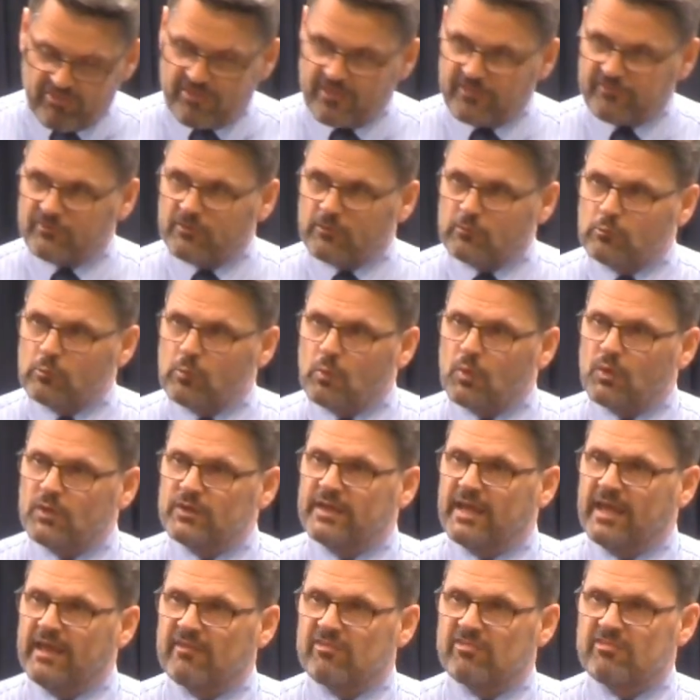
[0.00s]
that the
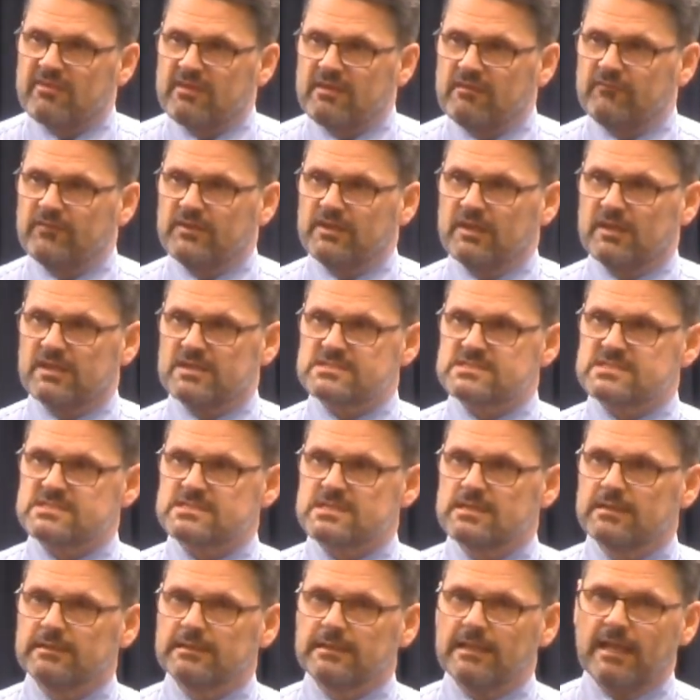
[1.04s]
Lord has given
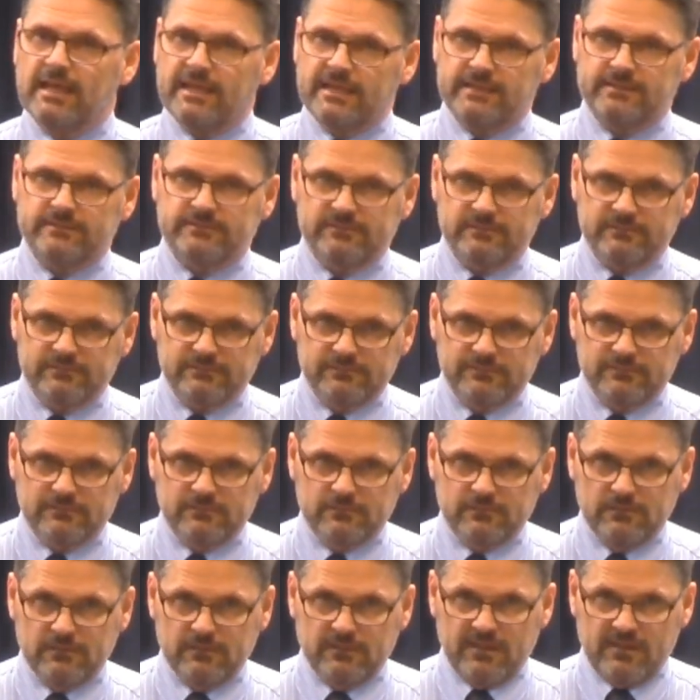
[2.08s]
us light.
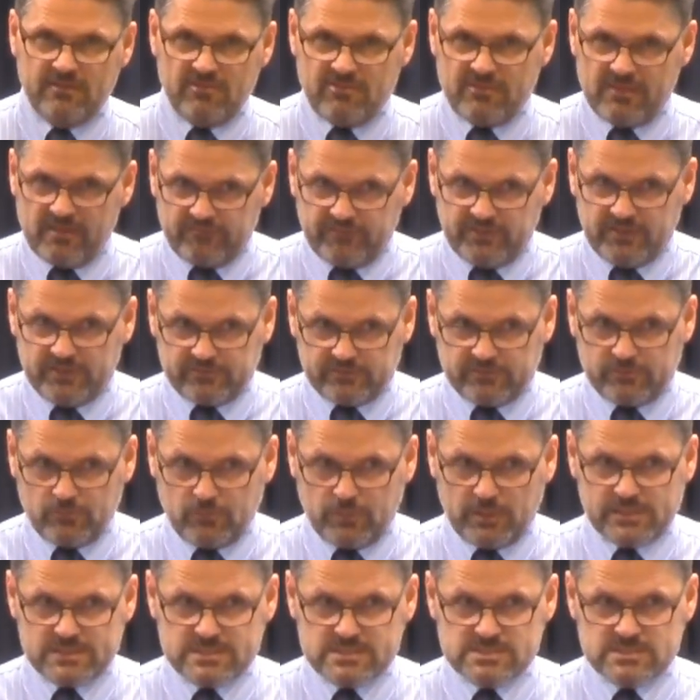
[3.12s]
He's given it to
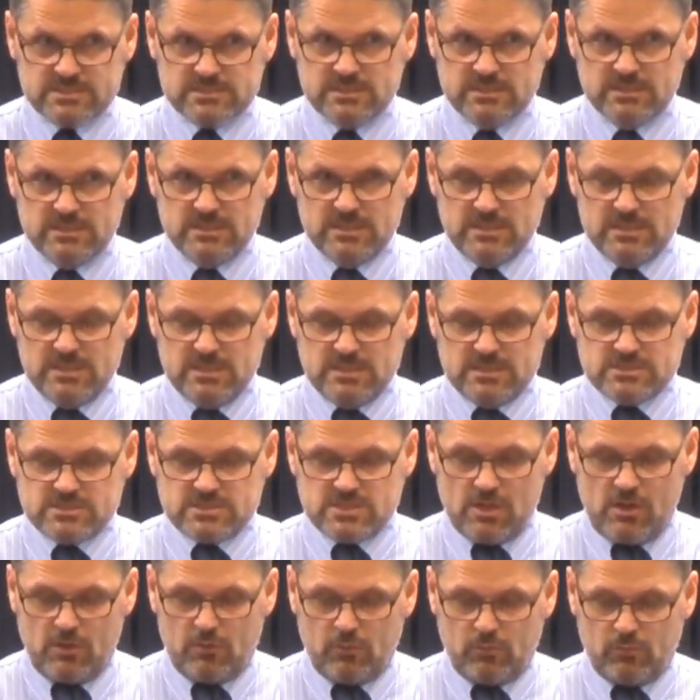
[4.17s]
us.
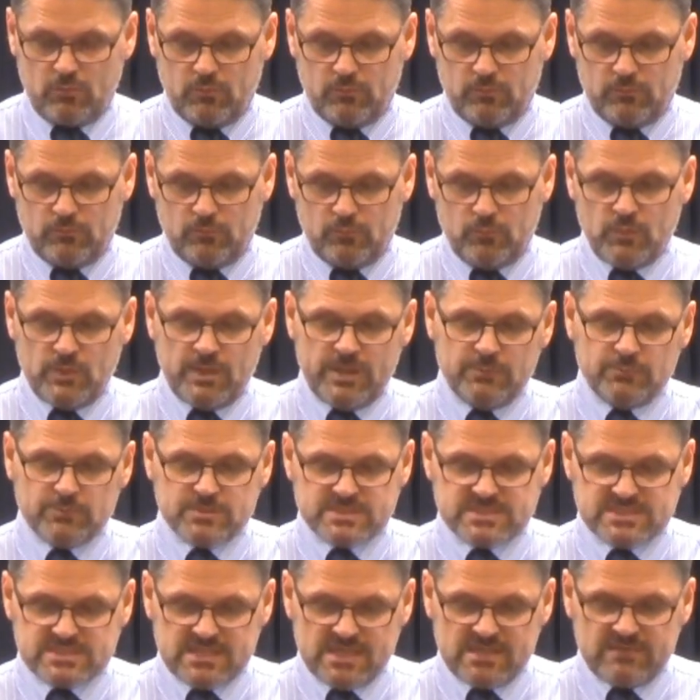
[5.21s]
So we
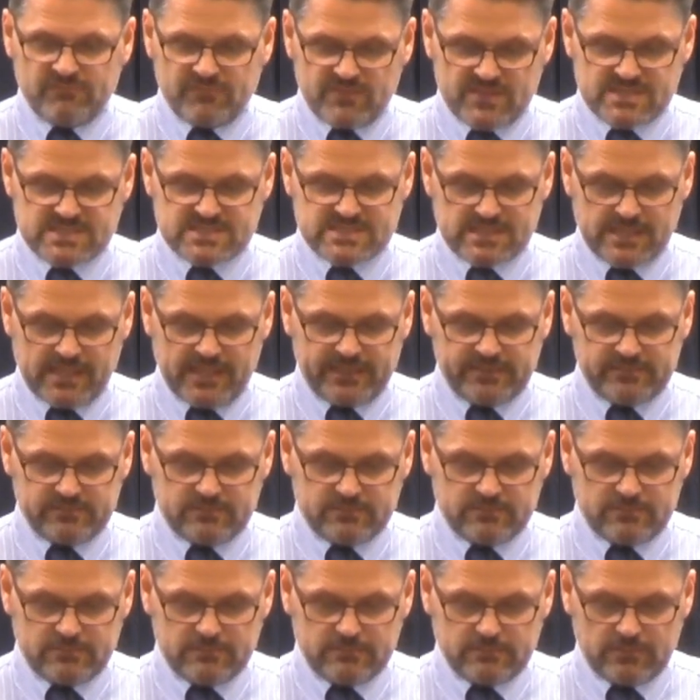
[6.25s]
receive this light.
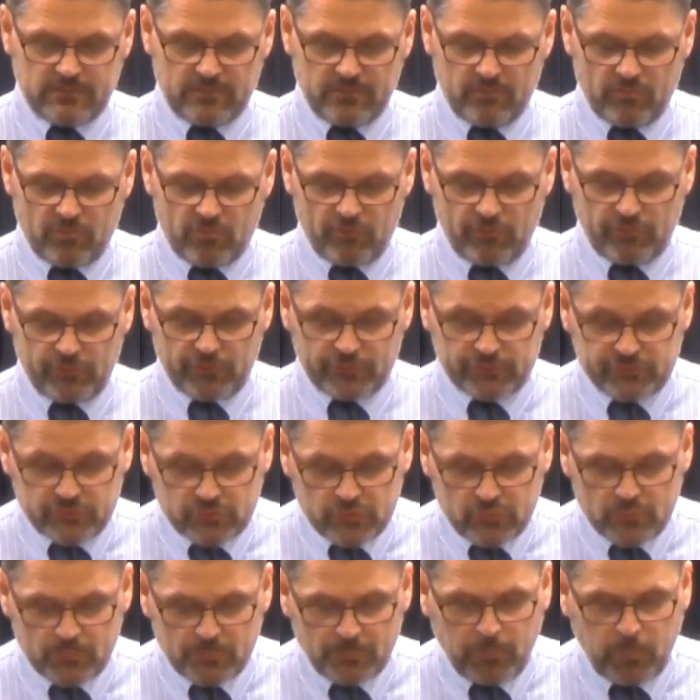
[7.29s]
And so there are
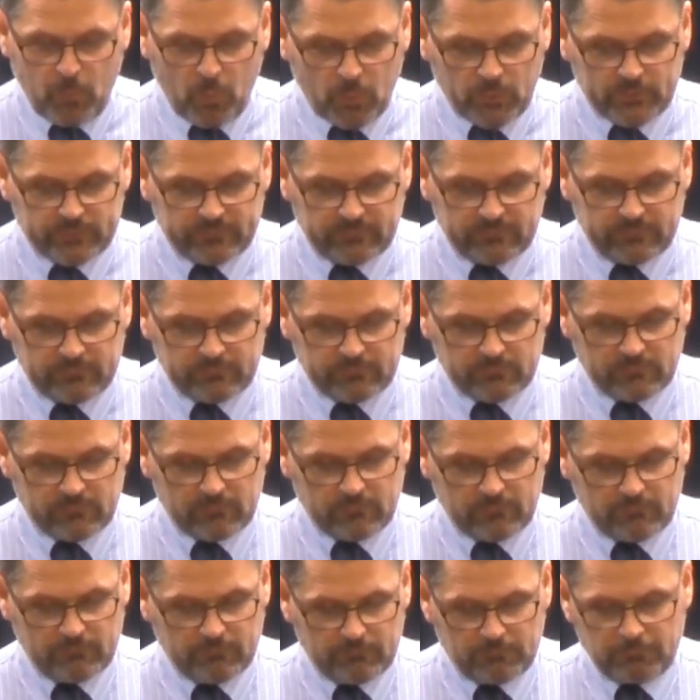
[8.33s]
two important
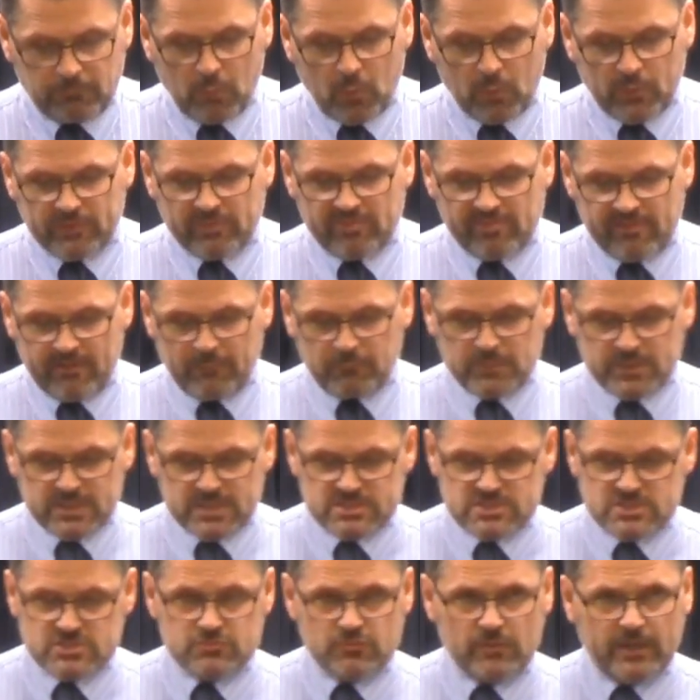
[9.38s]
points that we
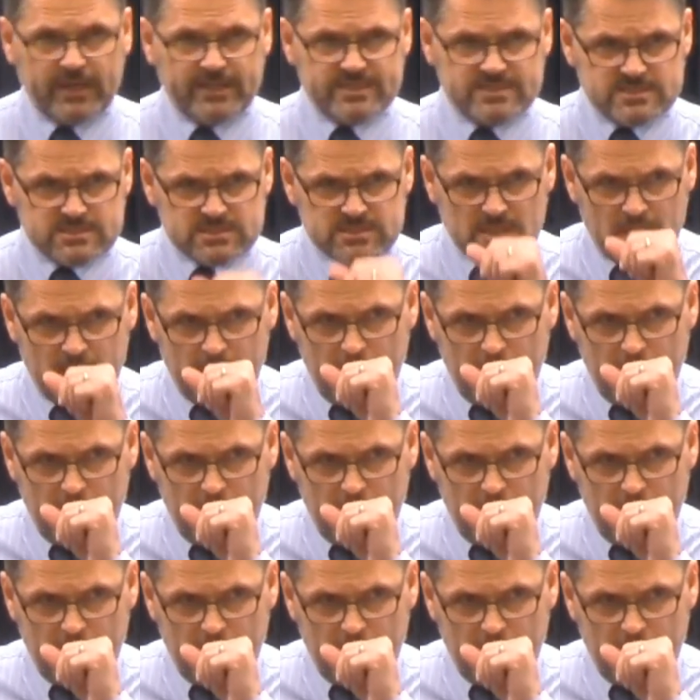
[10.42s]
could stress